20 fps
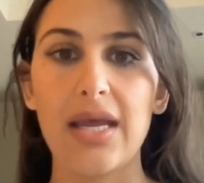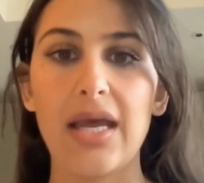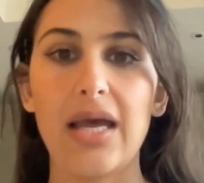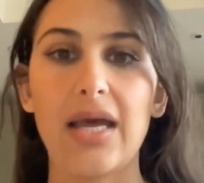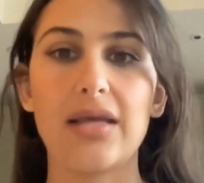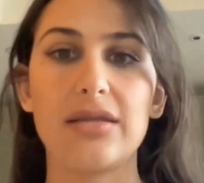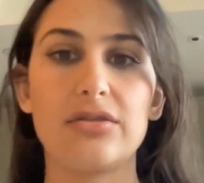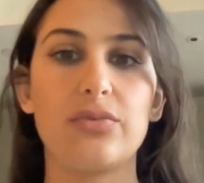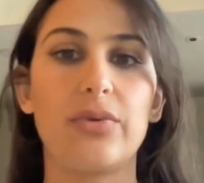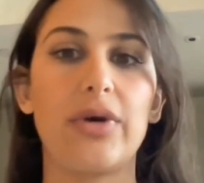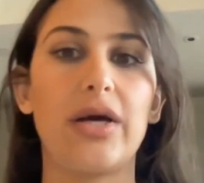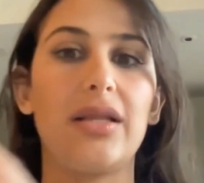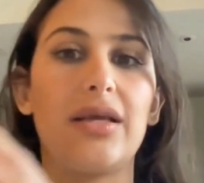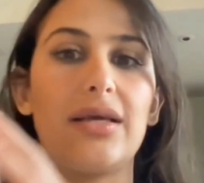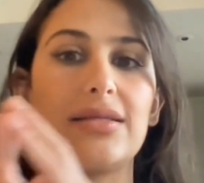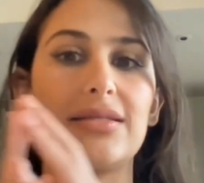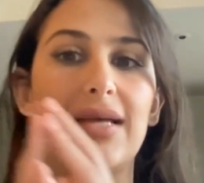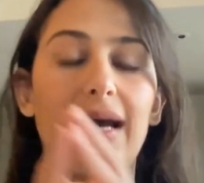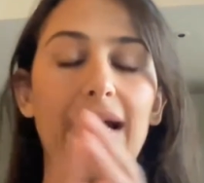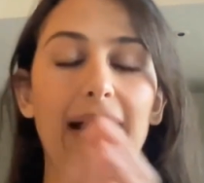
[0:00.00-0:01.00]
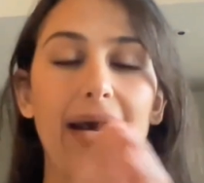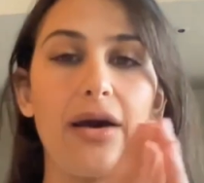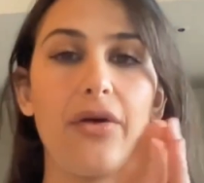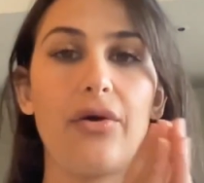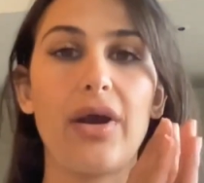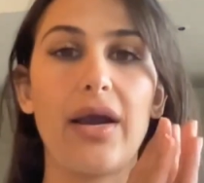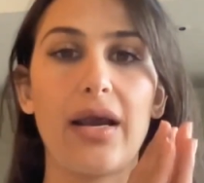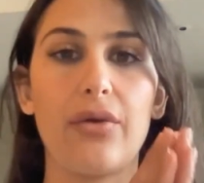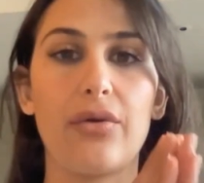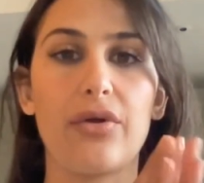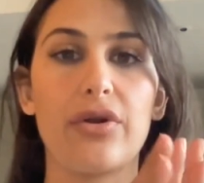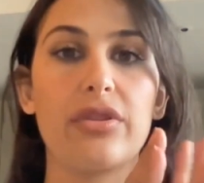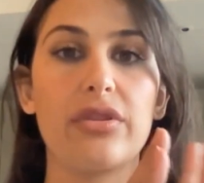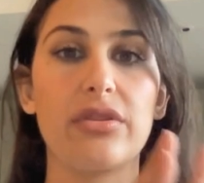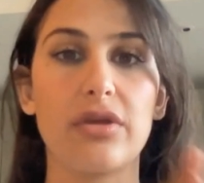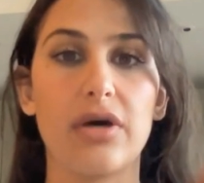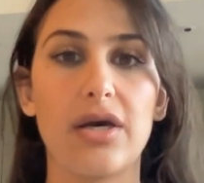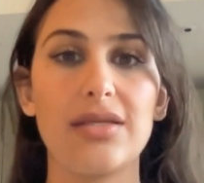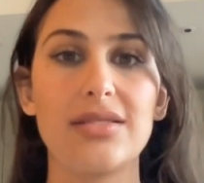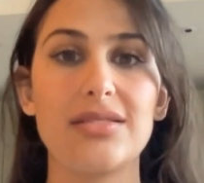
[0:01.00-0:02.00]
as well as how our
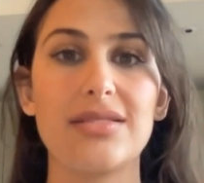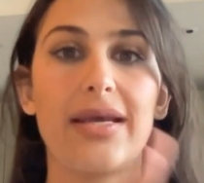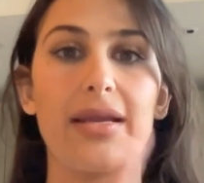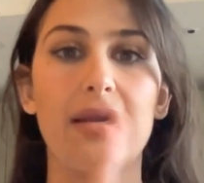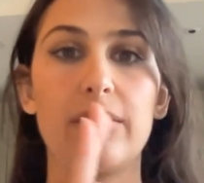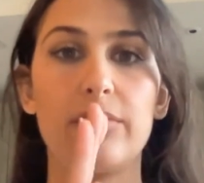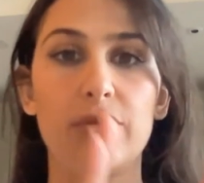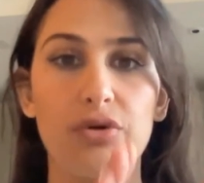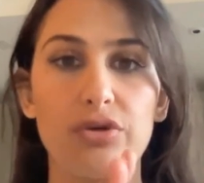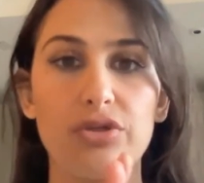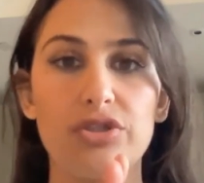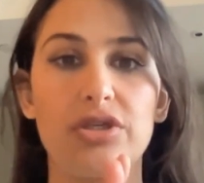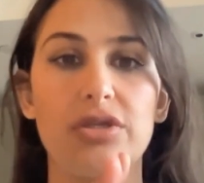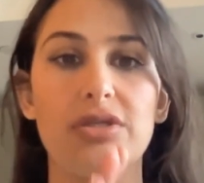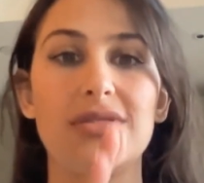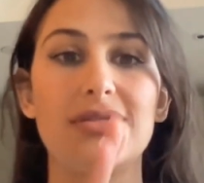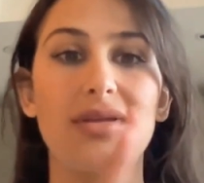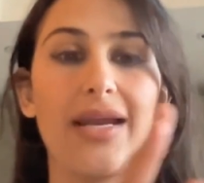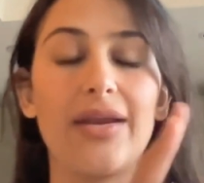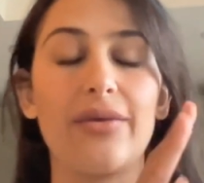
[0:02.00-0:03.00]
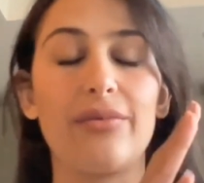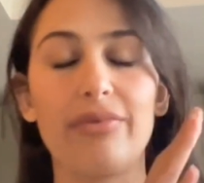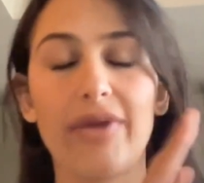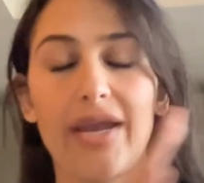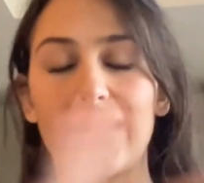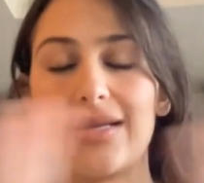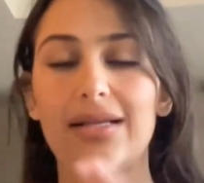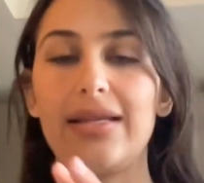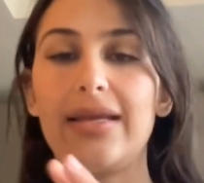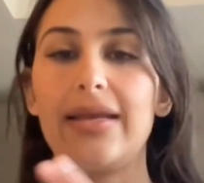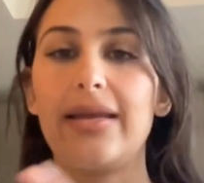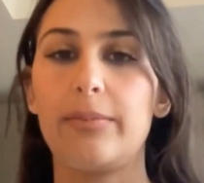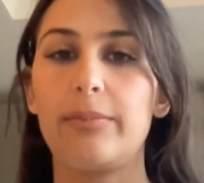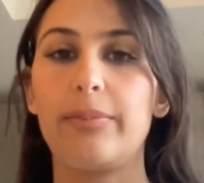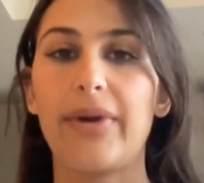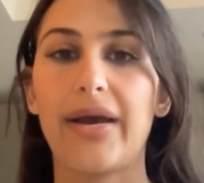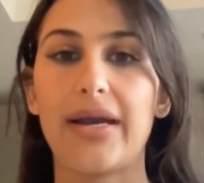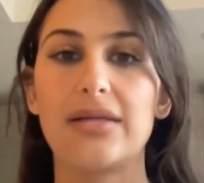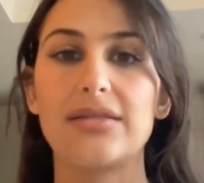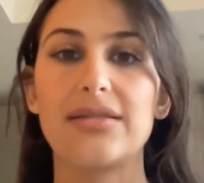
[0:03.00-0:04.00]
thoughts and emotions directly
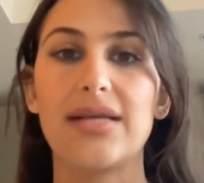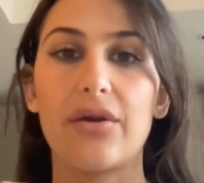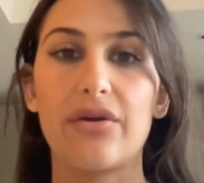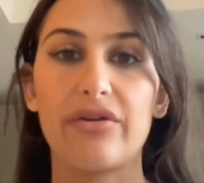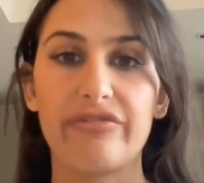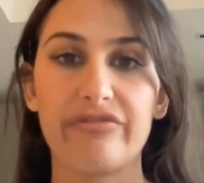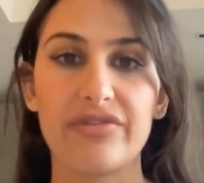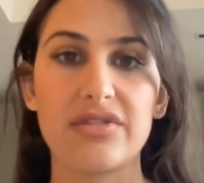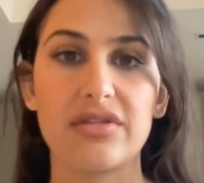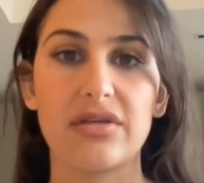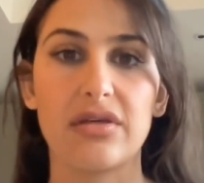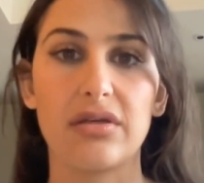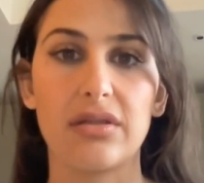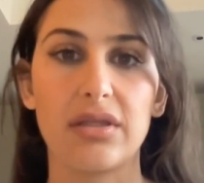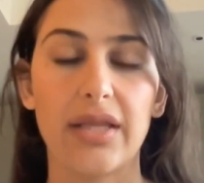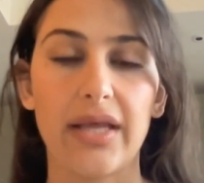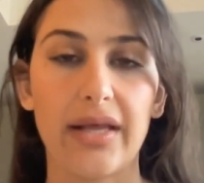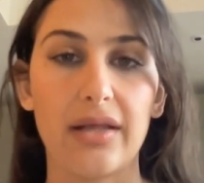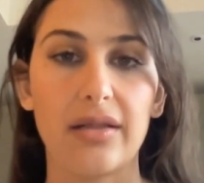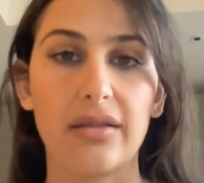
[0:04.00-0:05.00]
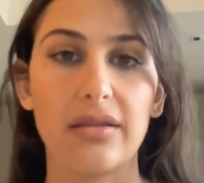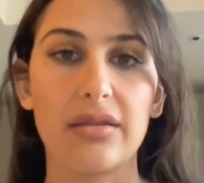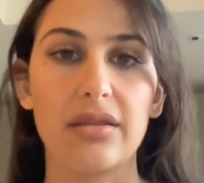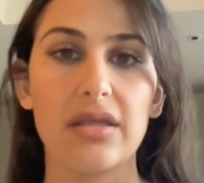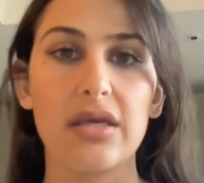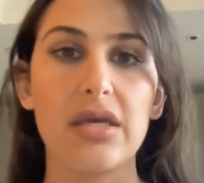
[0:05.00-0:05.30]
impact our physical health.